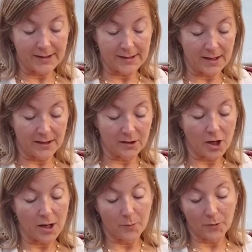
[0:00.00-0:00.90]
son
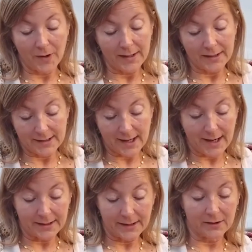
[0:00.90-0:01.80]
Claude Maradi
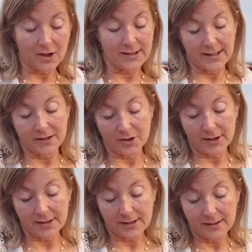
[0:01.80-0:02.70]
died in Los
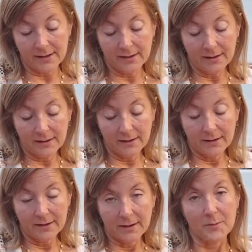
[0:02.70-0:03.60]
Angeles.
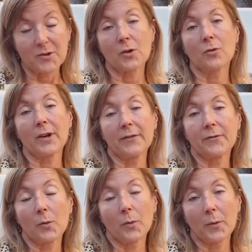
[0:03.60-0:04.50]
I'm so
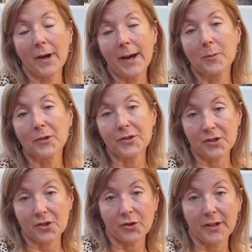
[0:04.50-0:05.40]
grateful we were able to
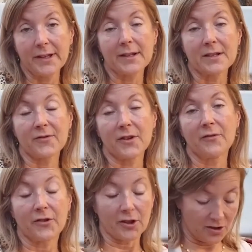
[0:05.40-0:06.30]
screen this
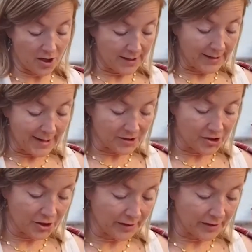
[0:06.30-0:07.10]
film for Claude last year.